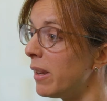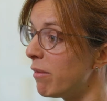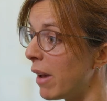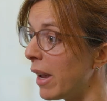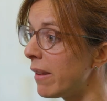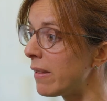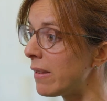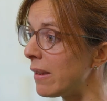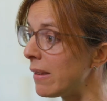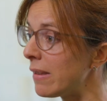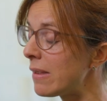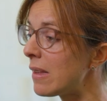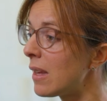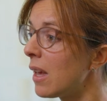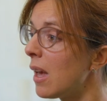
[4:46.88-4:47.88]

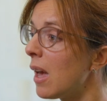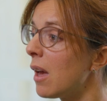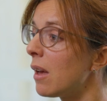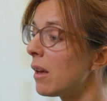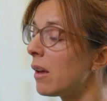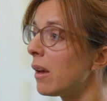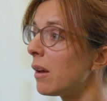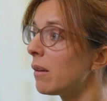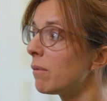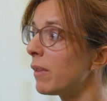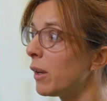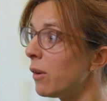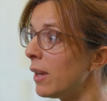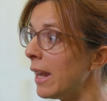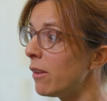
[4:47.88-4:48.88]
devices,
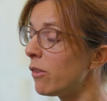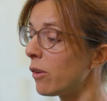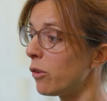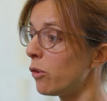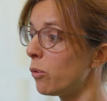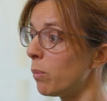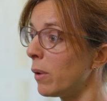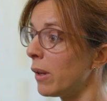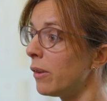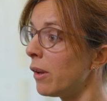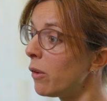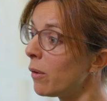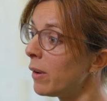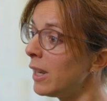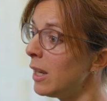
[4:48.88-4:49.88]
regulators will
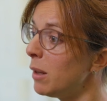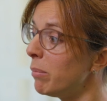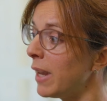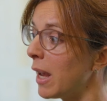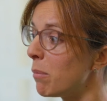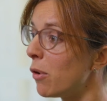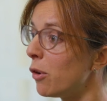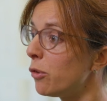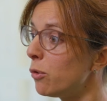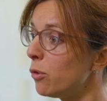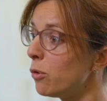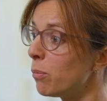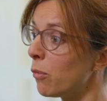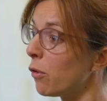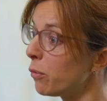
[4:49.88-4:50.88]
not only be able to
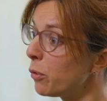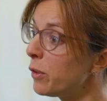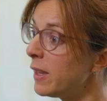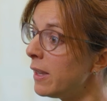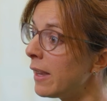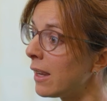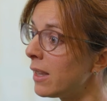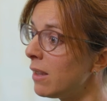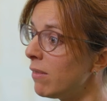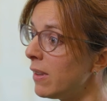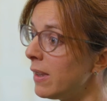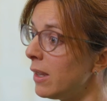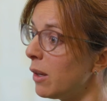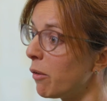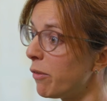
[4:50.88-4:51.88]
do more routine
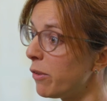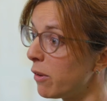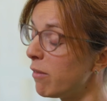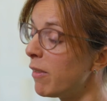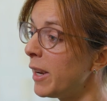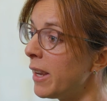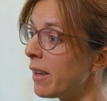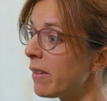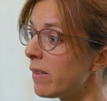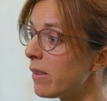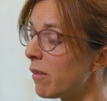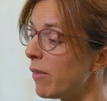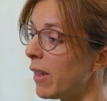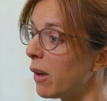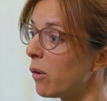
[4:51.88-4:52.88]
activity of surveillance
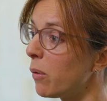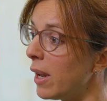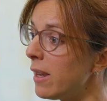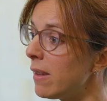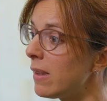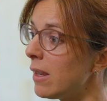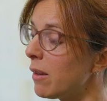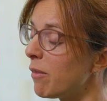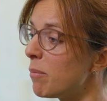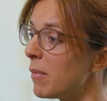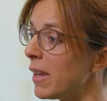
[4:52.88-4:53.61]
of the quality of